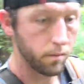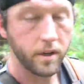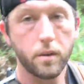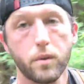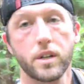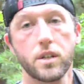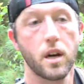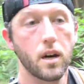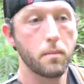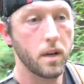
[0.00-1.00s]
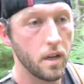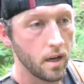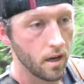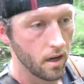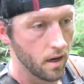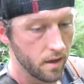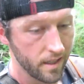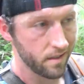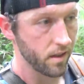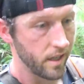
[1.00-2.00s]
bitty ridge top
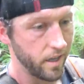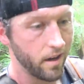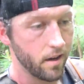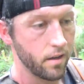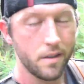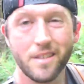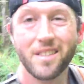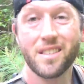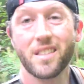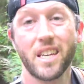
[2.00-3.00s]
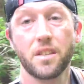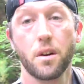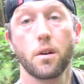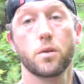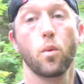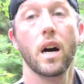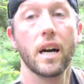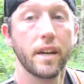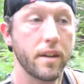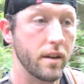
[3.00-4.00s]
that's like 6 yards wide